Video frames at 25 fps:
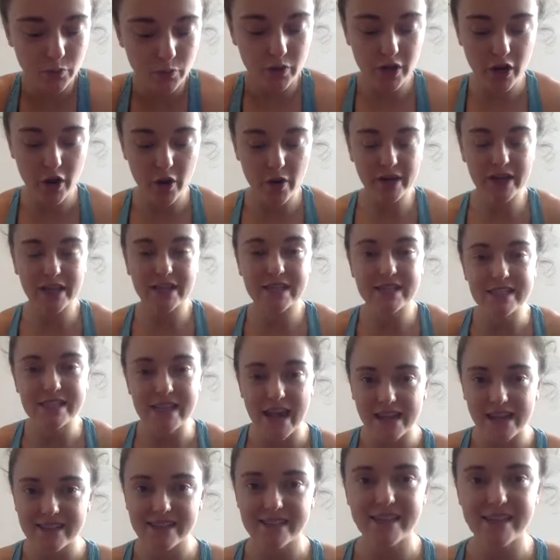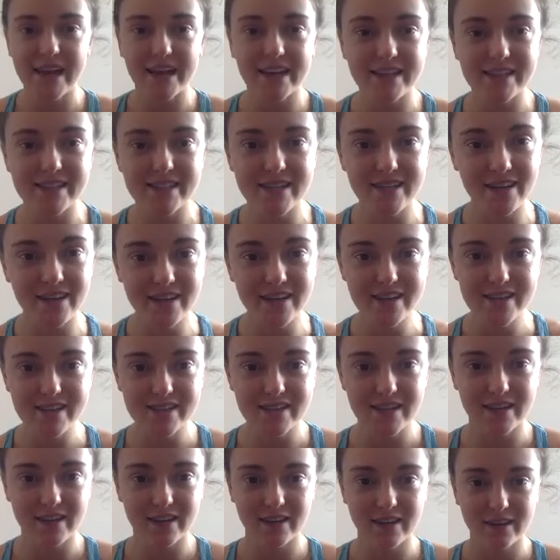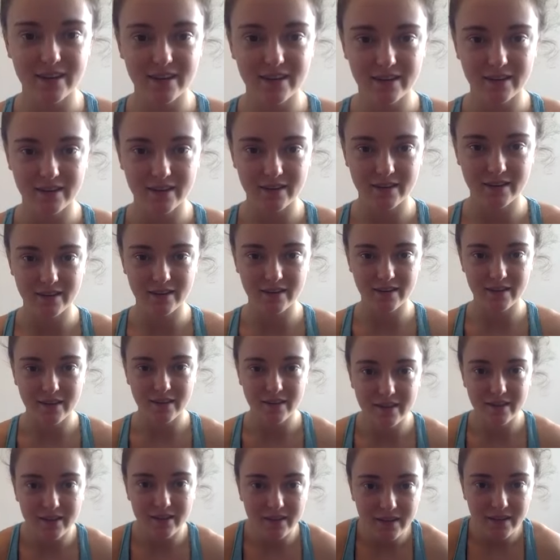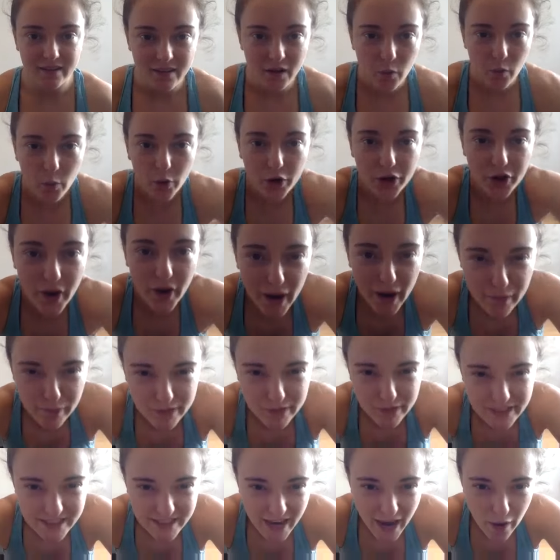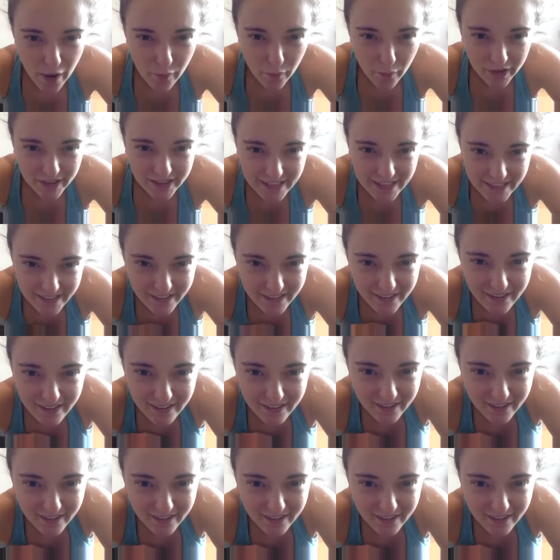we're going in 10 seconds, guys. Were you able to get one, Nina?